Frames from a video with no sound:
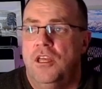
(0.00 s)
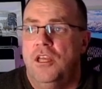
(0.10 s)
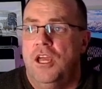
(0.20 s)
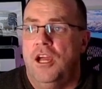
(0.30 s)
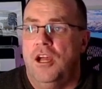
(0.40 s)

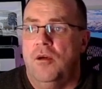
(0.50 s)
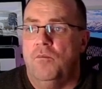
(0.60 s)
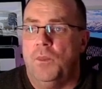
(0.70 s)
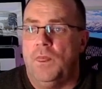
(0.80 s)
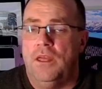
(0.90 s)

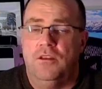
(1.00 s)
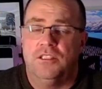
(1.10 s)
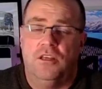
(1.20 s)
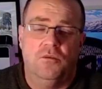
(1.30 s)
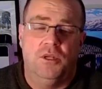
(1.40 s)
And there's
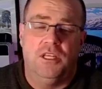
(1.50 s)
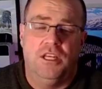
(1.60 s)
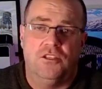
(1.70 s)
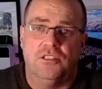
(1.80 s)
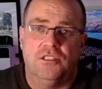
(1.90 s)
other
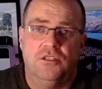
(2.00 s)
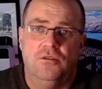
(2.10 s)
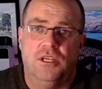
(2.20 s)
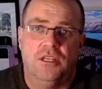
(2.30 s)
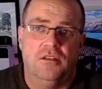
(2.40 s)
medications too
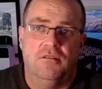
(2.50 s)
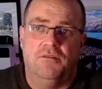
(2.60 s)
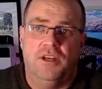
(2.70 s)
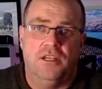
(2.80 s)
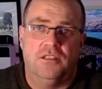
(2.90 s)
that could
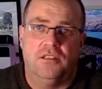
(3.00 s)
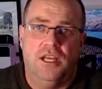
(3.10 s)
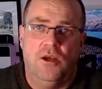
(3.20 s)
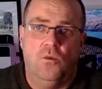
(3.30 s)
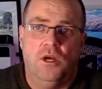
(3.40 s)
affect
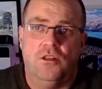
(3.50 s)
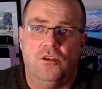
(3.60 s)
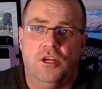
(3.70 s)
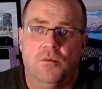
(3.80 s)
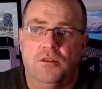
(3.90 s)
how well
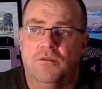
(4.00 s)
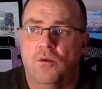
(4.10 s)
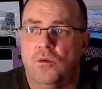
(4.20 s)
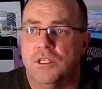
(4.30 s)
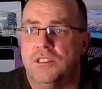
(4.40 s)
you're able to
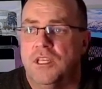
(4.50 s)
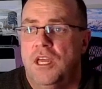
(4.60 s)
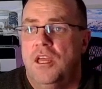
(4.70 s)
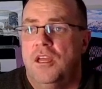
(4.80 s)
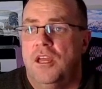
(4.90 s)
focus.
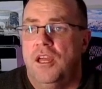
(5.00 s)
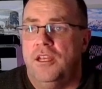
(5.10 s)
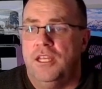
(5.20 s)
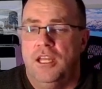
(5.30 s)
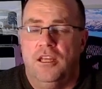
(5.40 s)
And
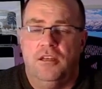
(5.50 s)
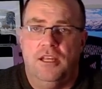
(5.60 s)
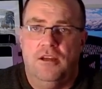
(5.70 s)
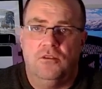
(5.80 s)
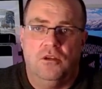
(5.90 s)
again,
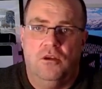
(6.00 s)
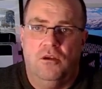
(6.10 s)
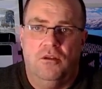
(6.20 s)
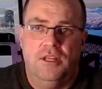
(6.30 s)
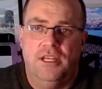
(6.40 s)

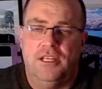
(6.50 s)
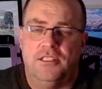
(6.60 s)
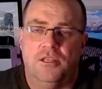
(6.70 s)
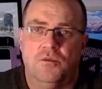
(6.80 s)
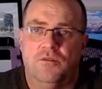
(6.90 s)
alcohol, any
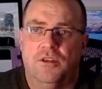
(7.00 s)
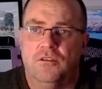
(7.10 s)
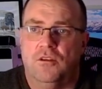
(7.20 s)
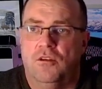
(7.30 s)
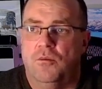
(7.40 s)
consumption of
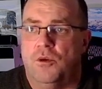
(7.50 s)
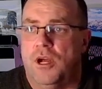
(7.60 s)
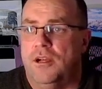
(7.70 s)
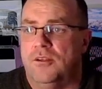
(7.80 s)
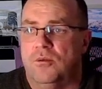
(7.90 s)
alcohol
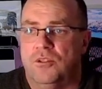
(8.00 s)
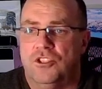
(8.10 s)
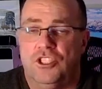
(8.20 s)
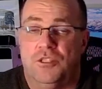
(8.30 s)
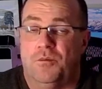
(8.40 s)

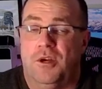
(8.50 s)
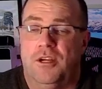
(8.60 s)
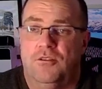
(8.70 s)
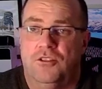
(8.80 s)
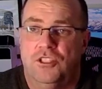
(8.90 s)
just prior
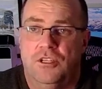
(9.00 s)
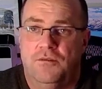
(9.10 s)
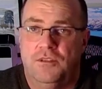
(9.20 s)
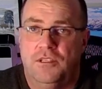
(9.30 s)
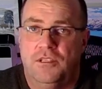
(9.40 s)
to a
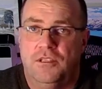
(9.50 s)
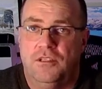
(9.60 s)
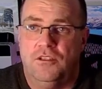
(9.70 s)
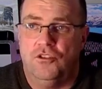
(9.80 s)
shift, you should